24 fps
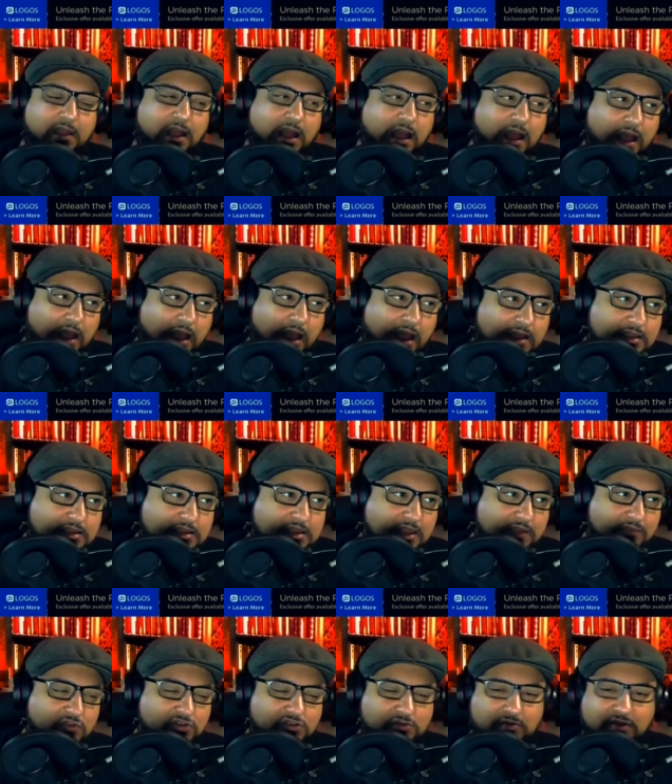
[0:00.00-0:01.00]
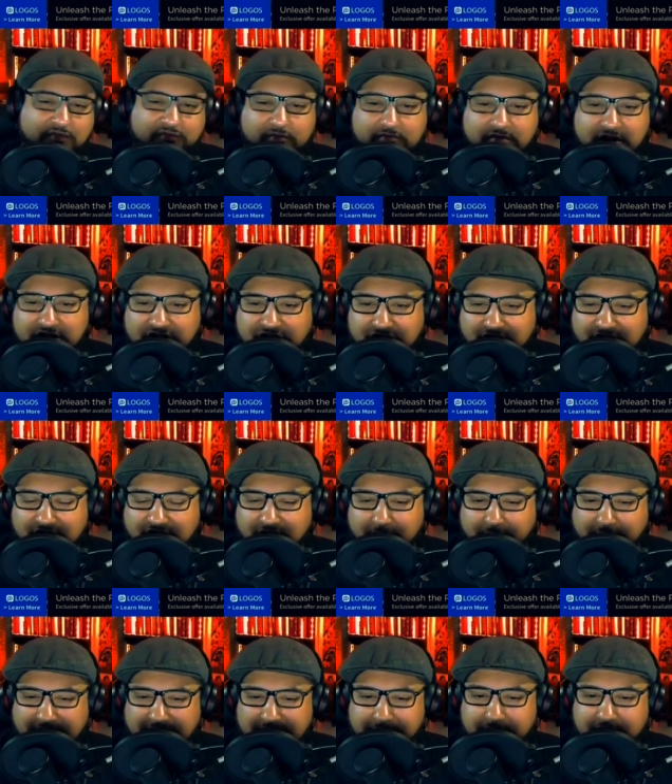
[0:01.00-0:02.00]
I gave you some information on the
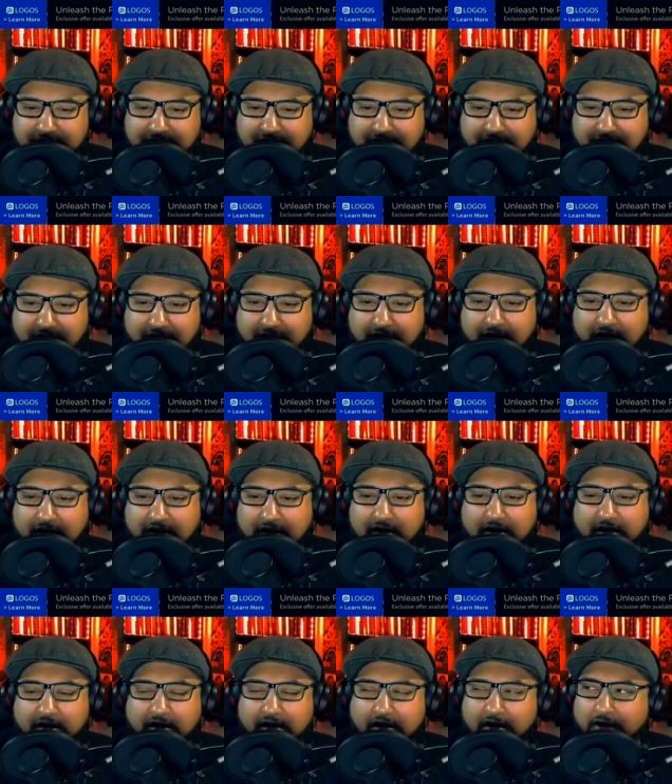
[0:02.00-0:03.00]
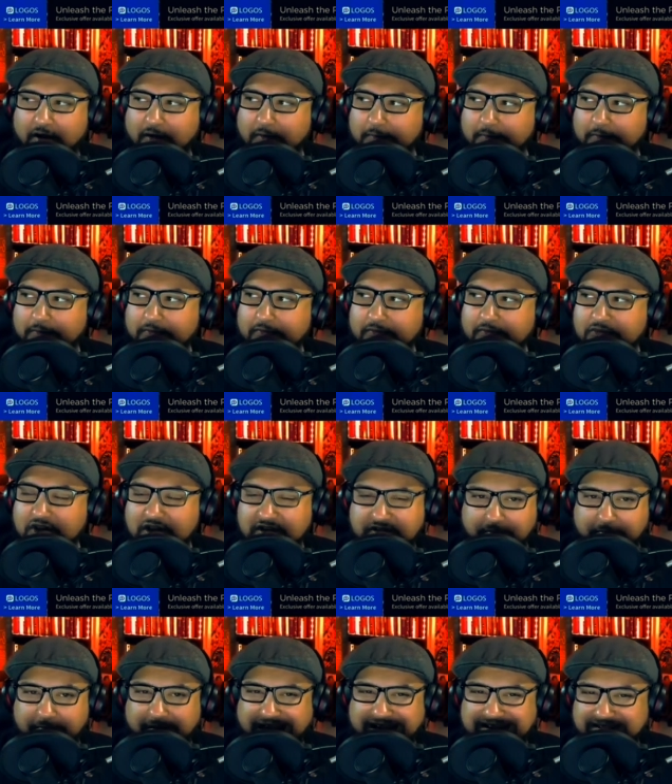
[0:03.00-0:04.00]
Black Madonna. Um, you have to
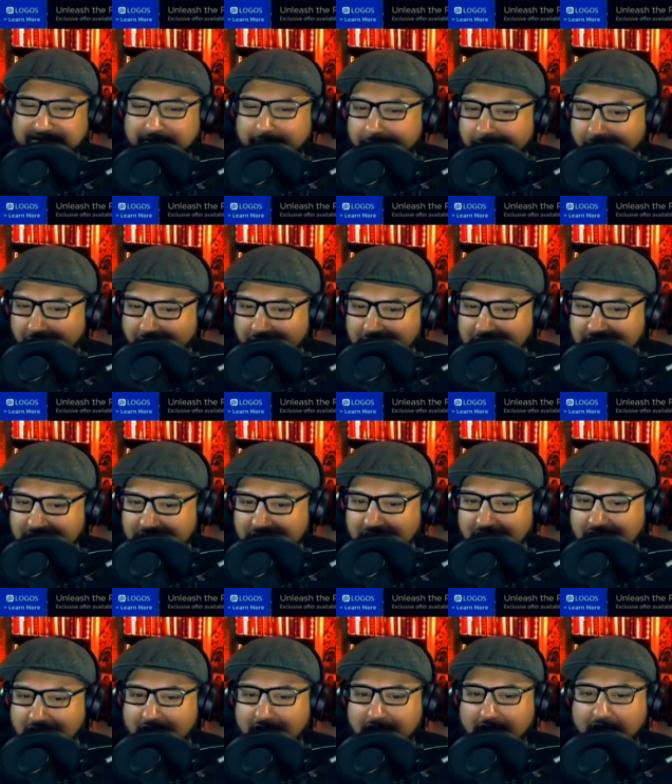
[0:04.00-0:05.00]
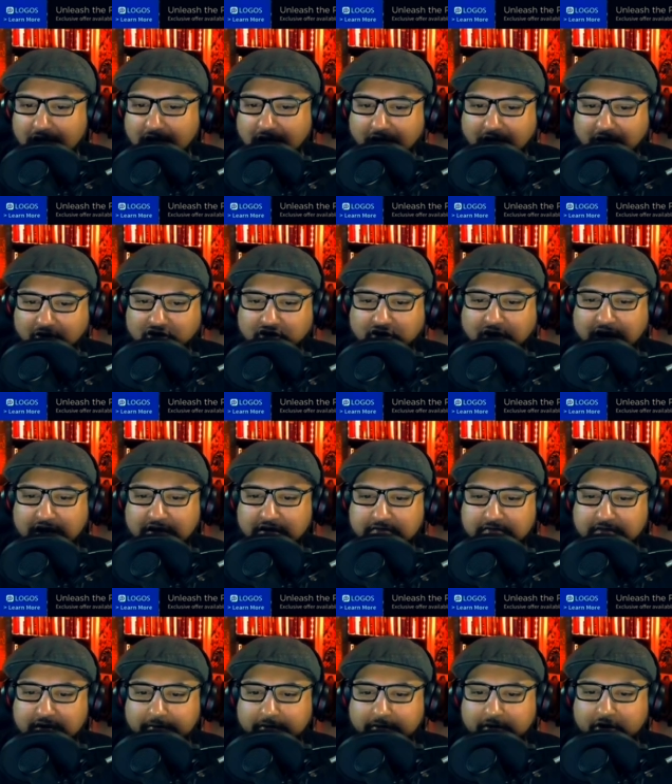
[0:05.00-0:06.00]
buy some books. I'll try to
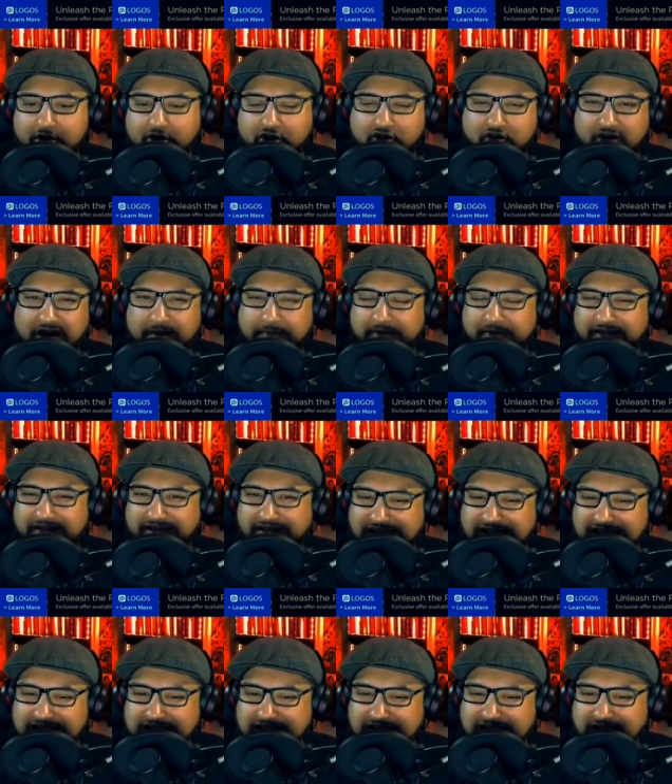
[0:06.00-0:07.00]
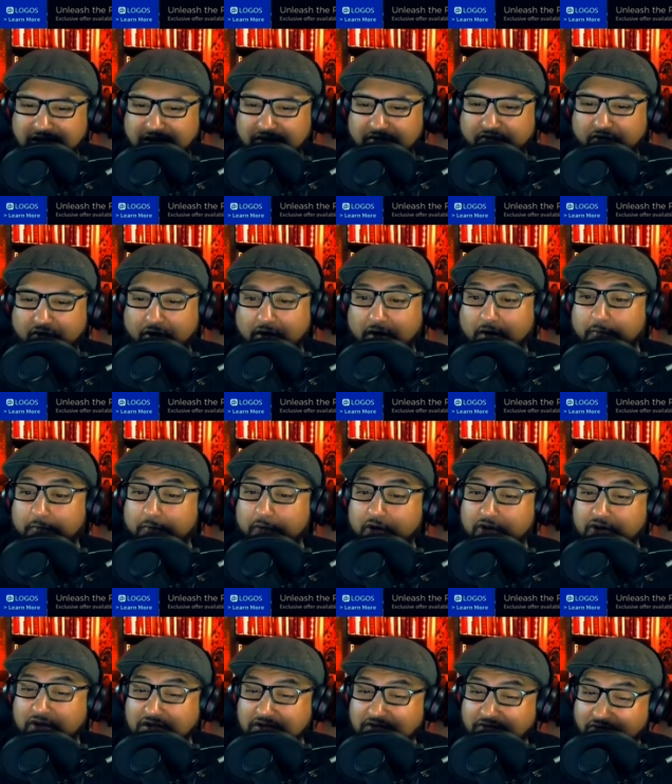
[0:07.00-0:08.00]
remember to drop a link here for a book
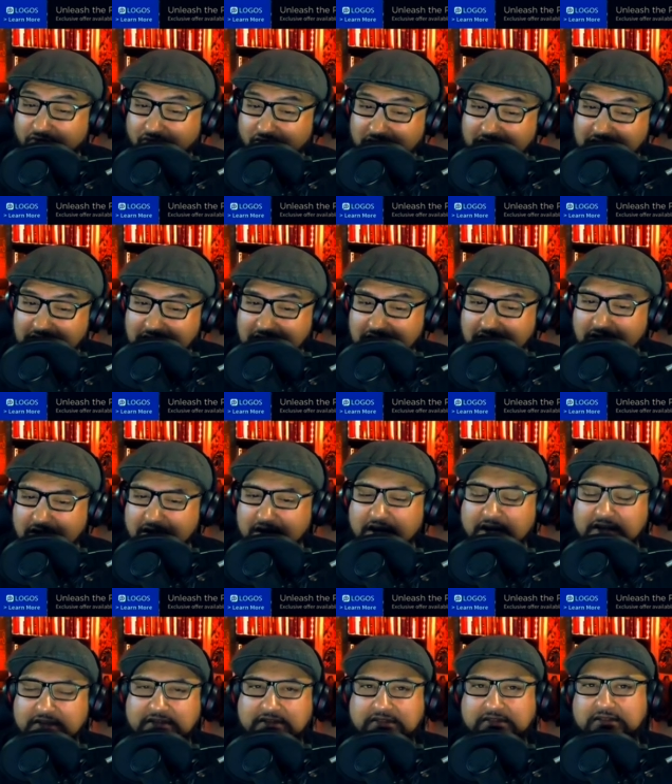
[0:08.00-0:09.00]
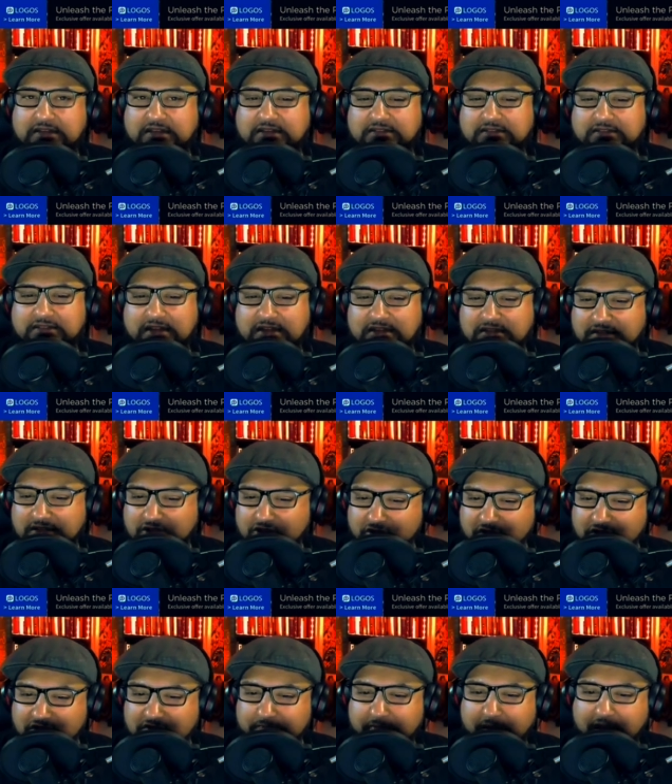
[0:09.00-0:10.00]
that's free. It's a 16th century
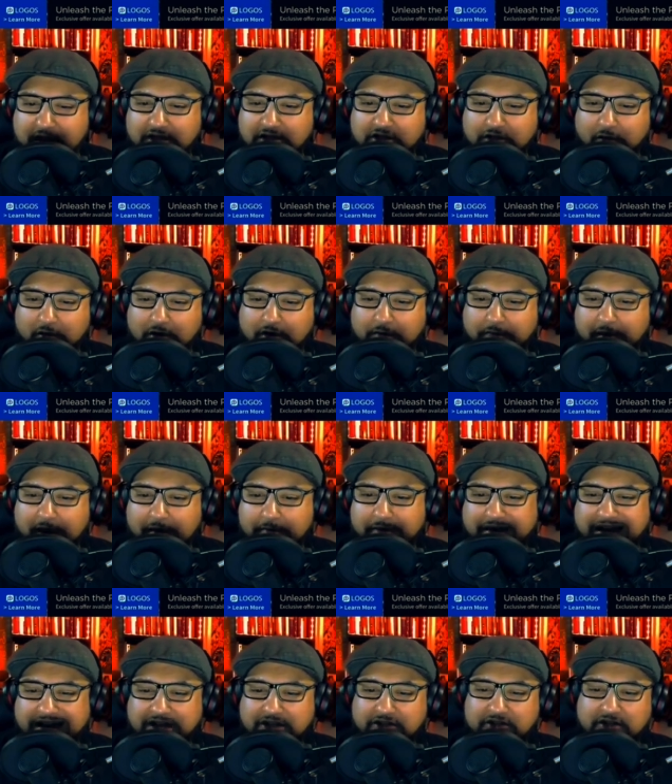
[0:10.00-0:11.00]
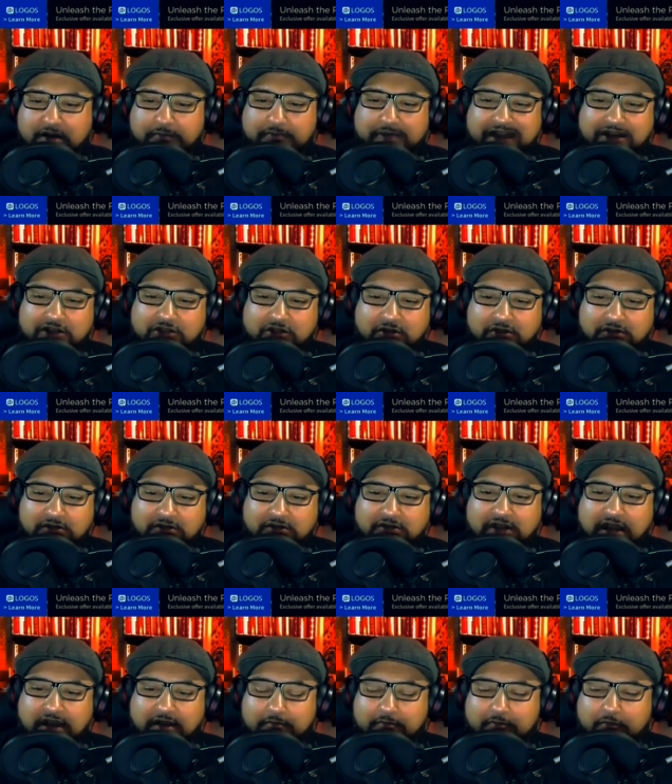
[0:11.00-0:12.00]
Spanish work by Padre Pedro de
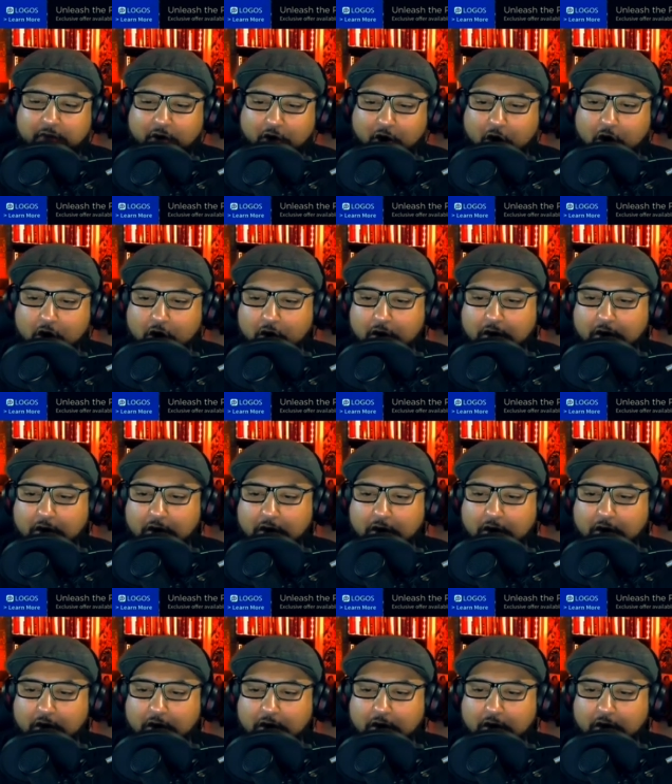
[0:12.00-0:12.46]
Borgo.